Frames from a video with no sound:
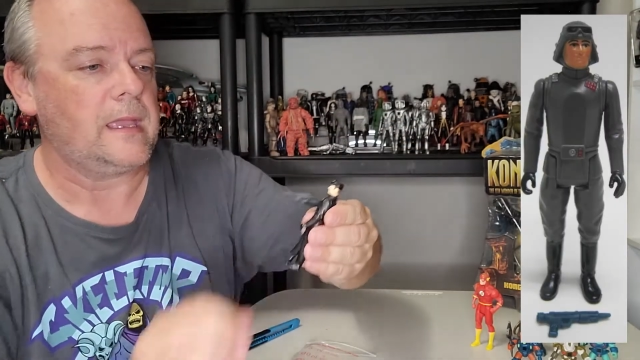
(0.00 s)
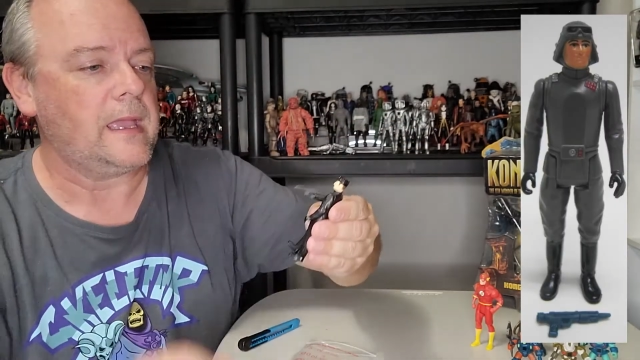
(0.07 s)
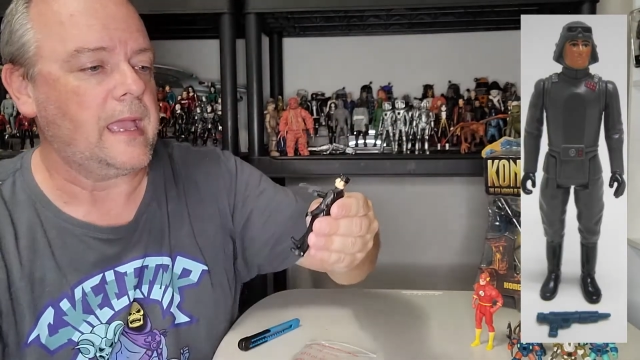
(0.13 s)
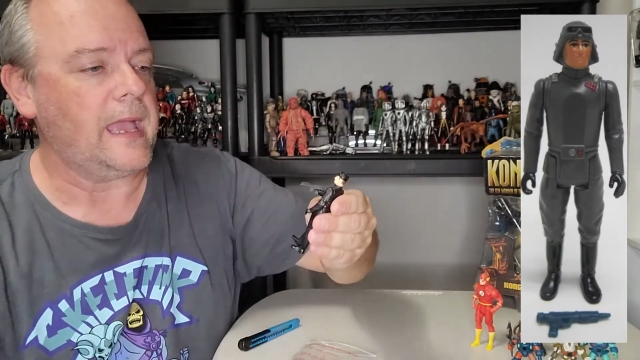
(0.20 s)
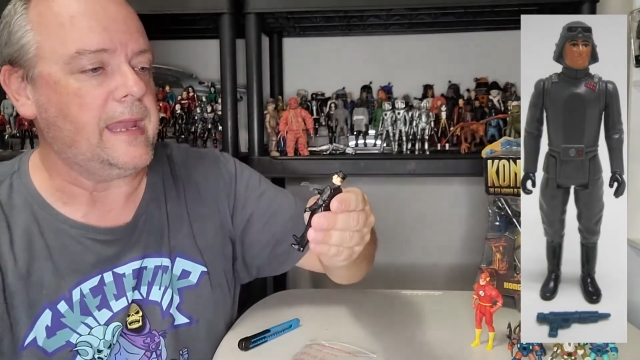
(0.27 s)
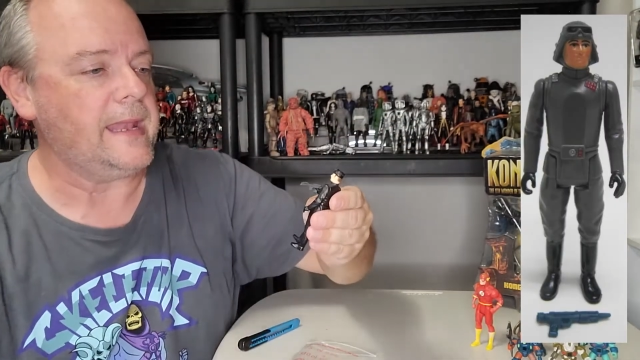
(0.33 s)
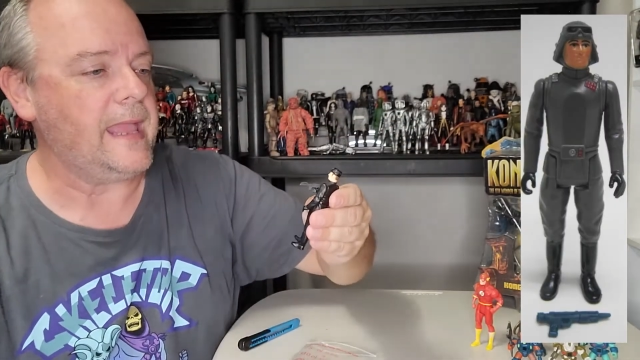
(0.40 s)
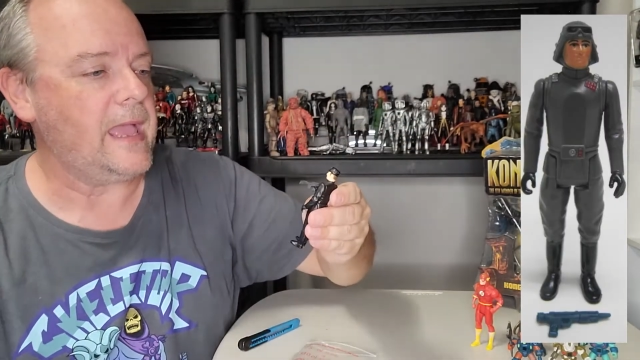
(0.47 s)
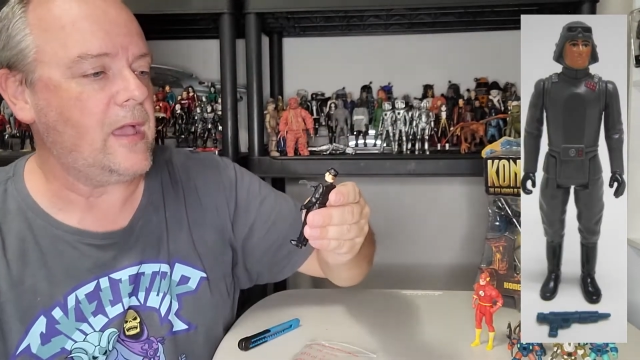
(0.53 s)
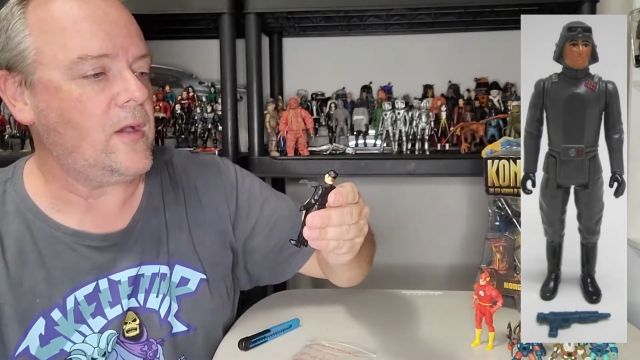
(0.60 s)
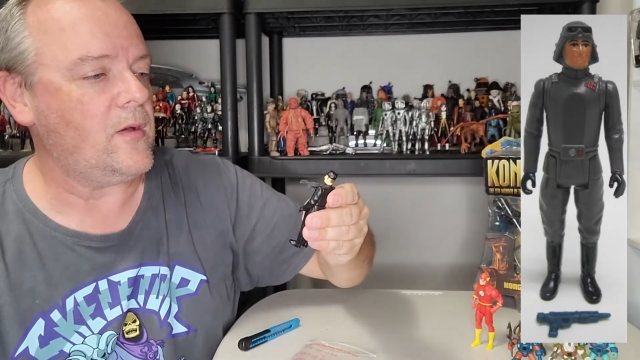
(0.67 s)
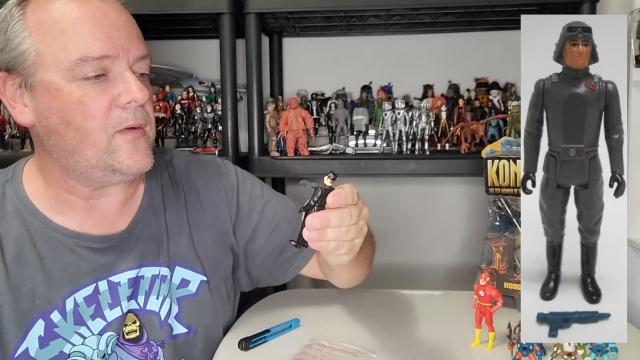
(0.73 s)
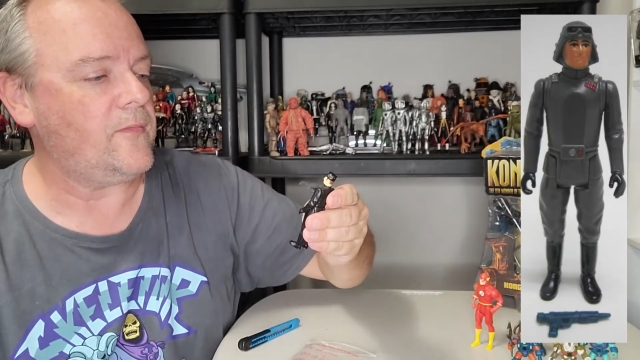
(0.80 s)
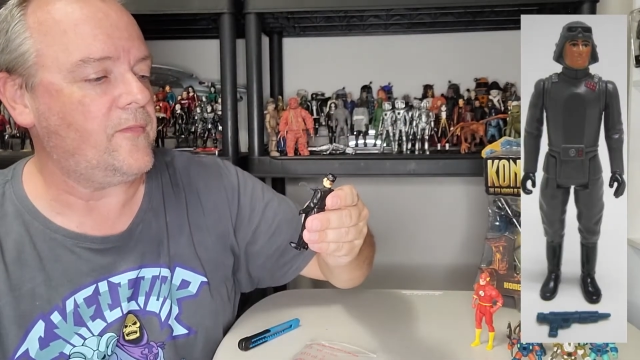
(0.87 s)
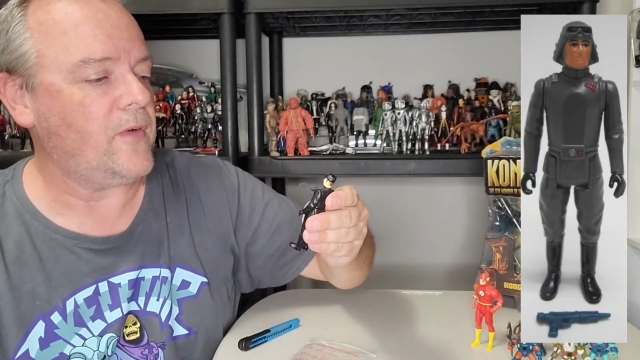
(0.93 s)
and
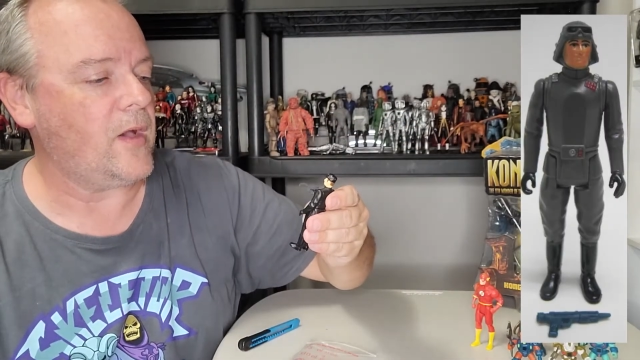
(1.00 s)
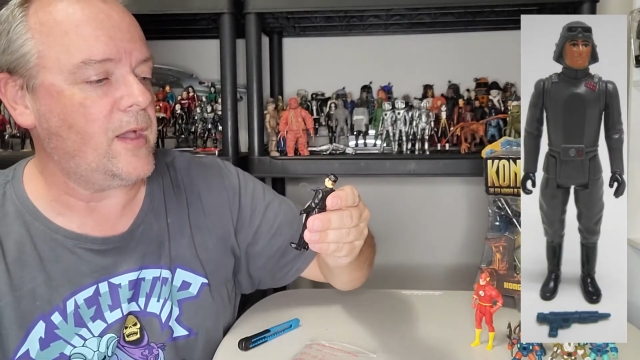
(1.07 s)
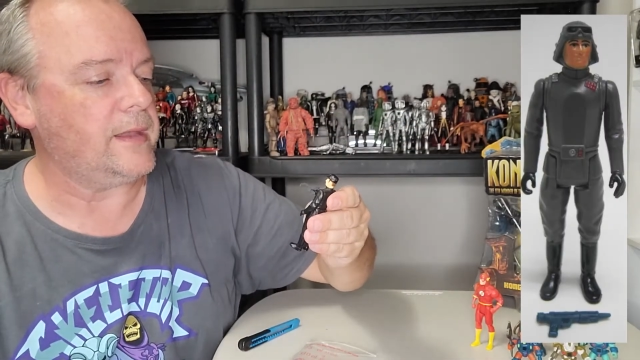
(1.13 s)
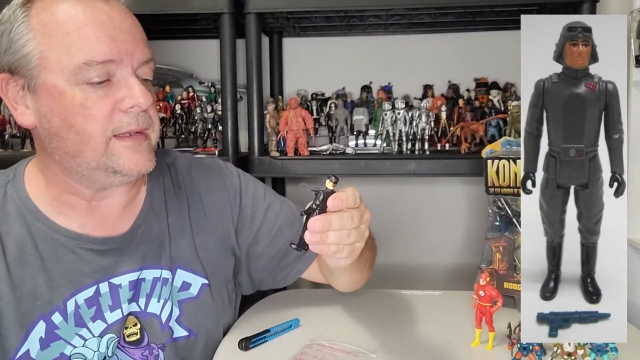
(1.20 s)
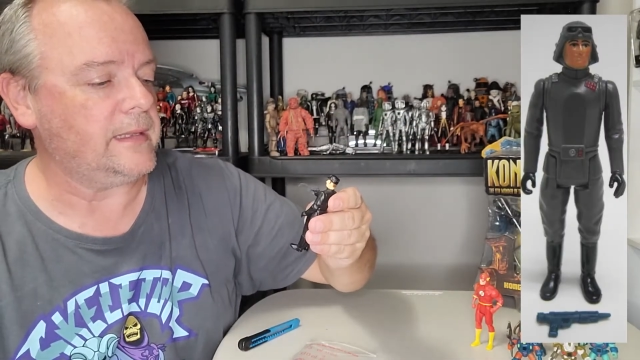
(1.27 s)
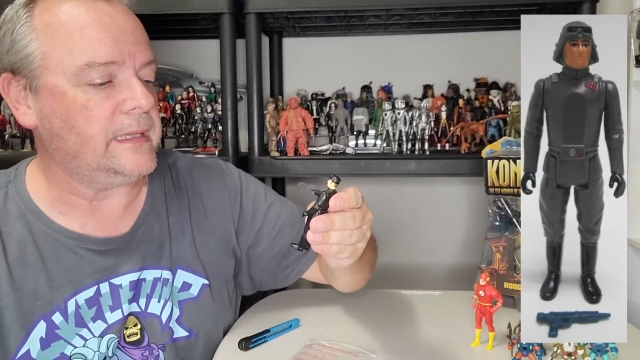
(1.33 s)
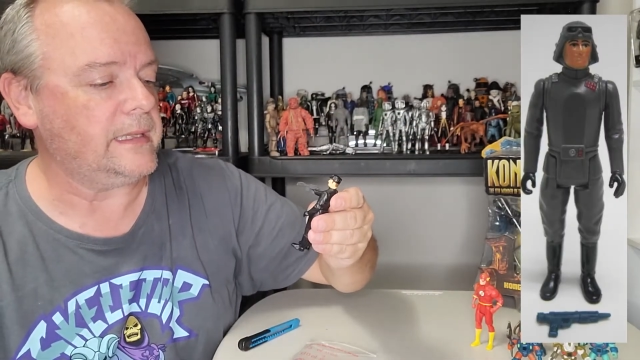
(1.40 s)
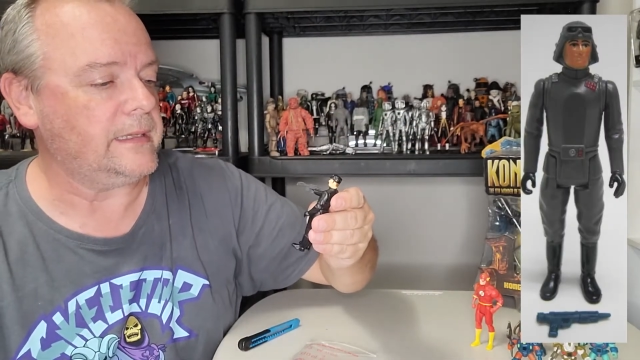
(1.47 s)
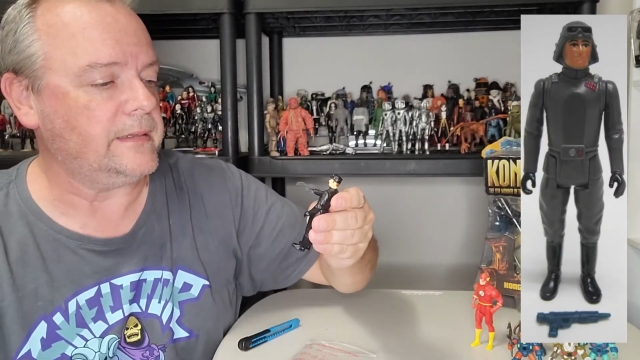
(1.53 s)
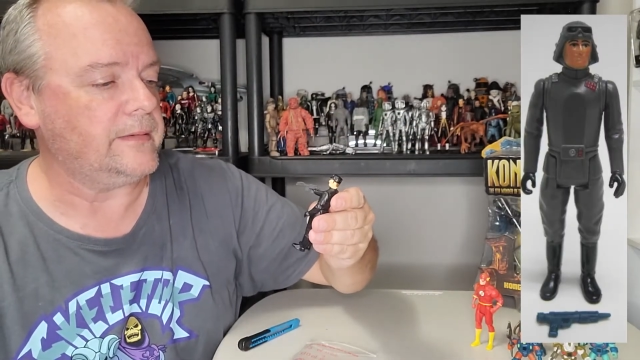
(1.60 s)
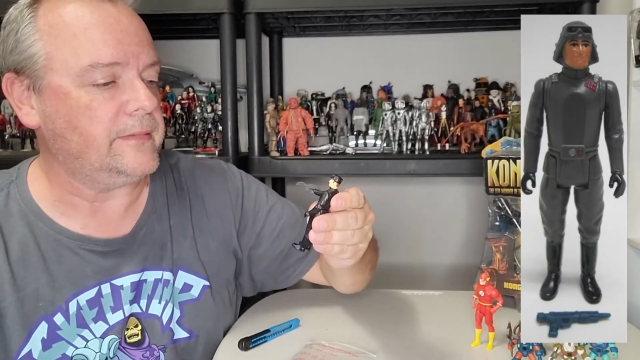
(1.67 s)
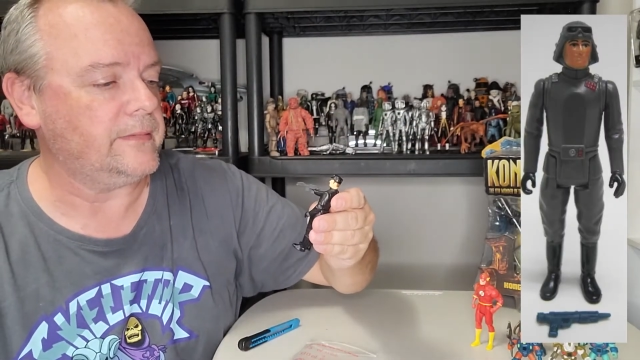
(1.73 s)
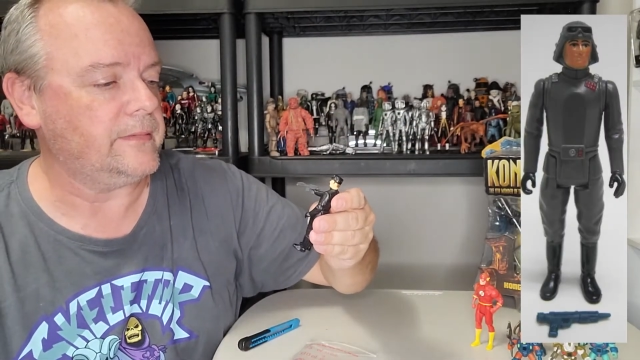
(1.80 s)
now finally